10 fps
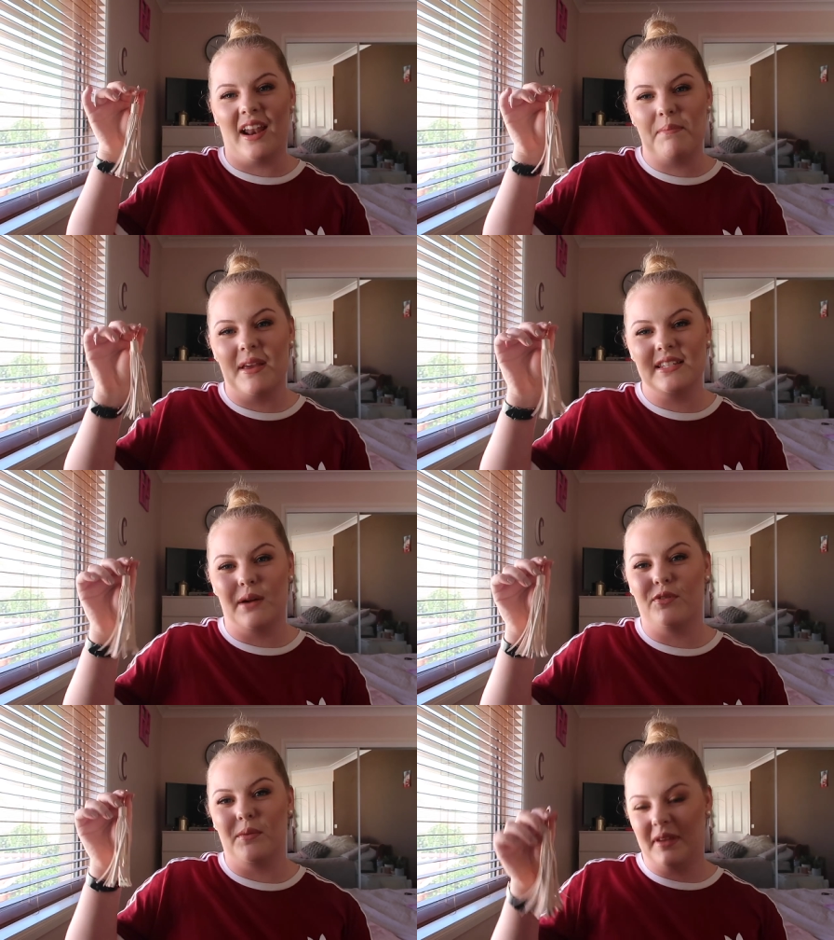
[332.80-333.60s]
that I picked
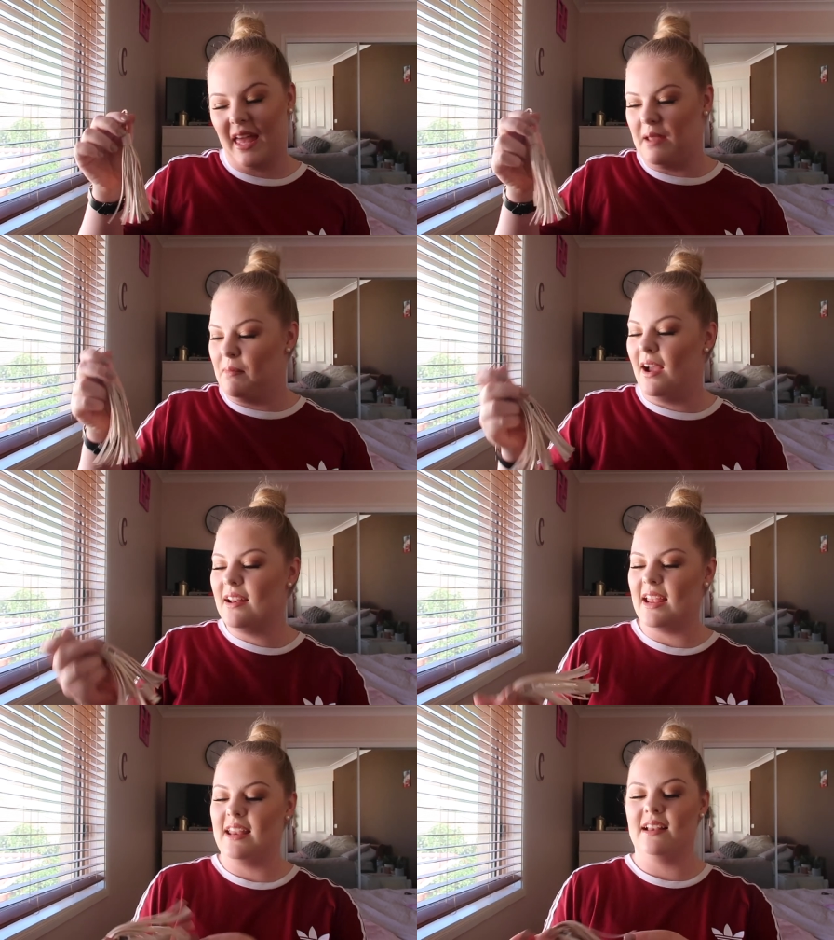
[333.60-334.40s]
up from
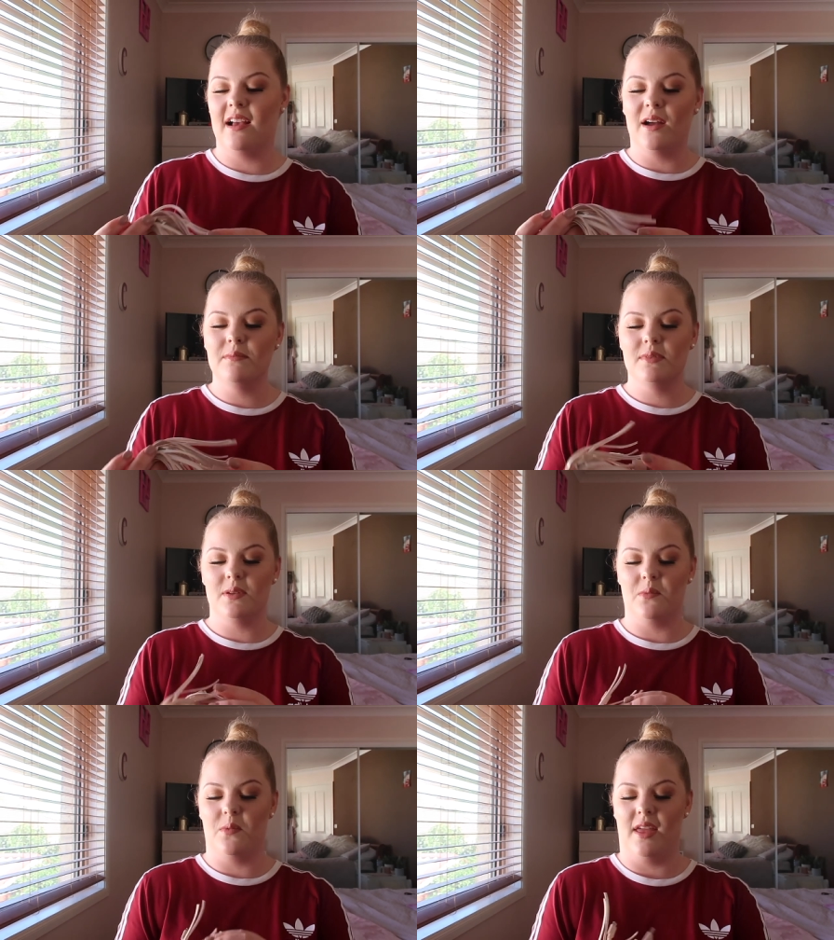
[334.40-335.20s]
Kmart and it
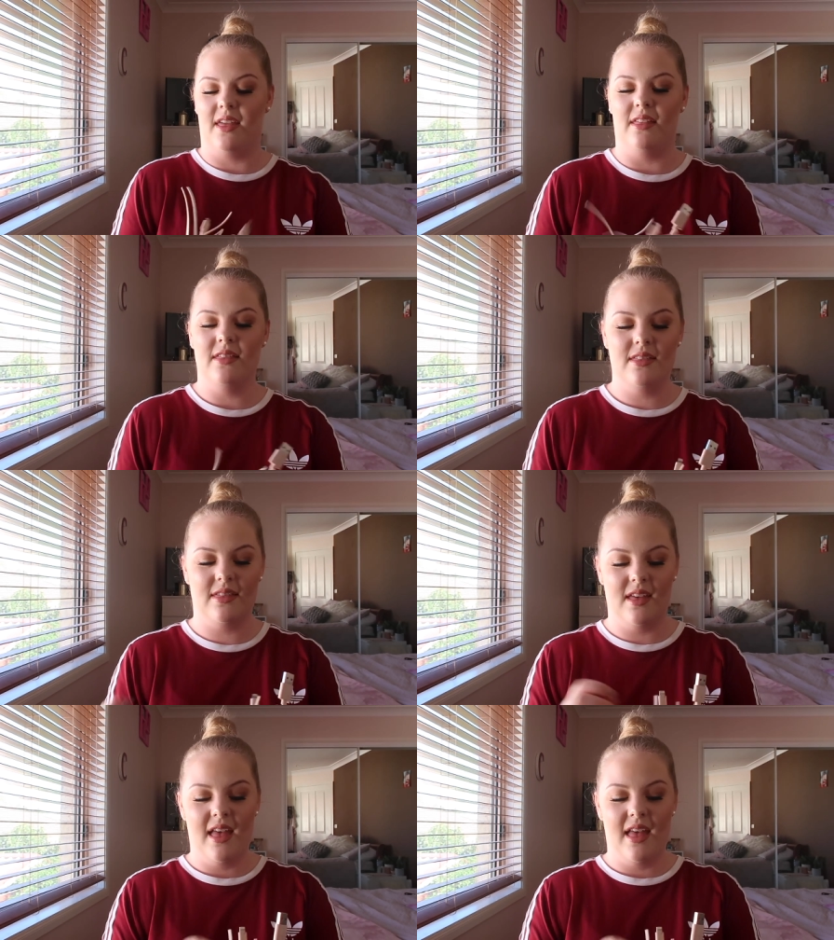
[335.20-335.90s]
comes with